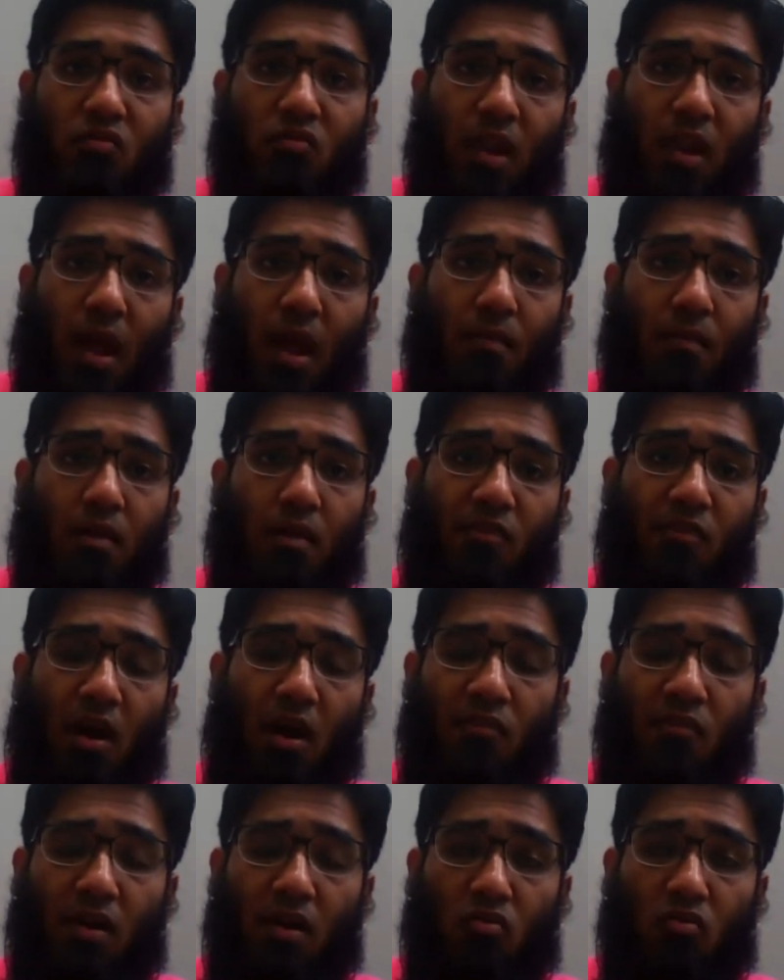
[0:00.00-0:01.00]
will have a
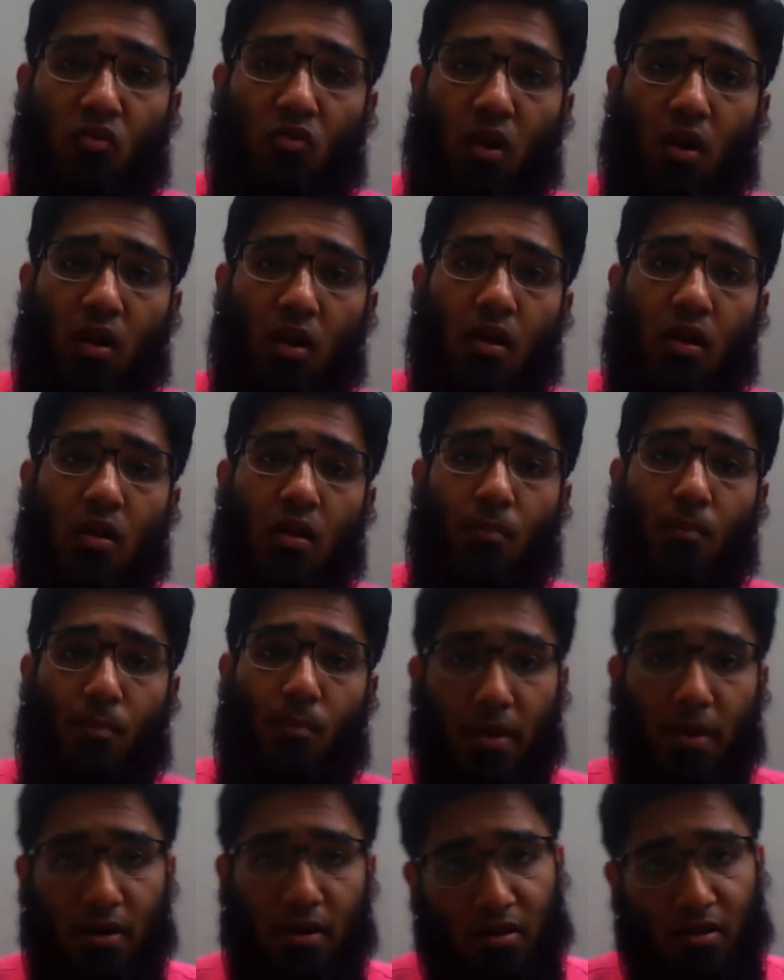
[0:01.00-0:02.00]

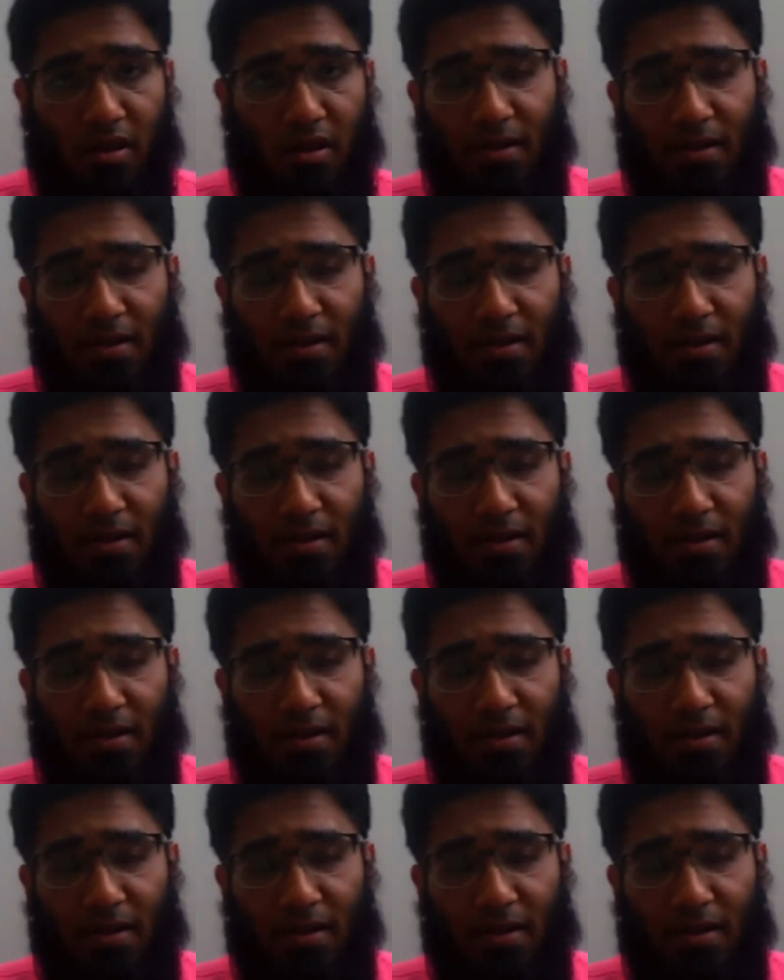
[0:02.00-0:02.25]
512-bit